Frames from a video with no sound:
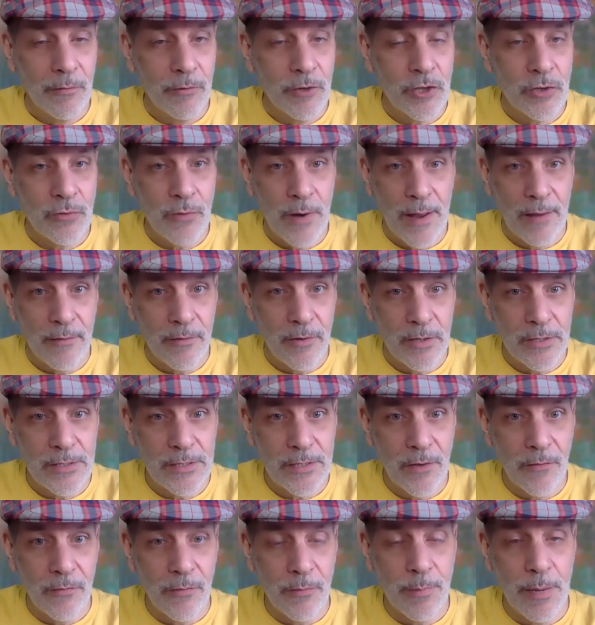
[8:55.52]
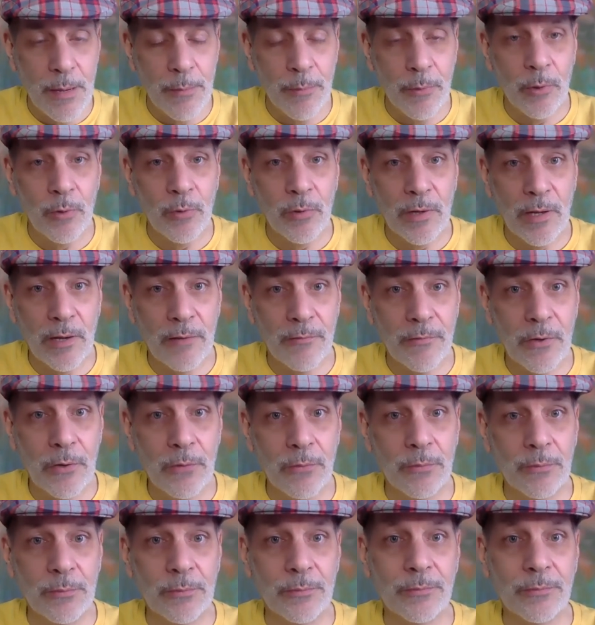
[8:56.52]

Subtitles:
Surround yourself with people who love you.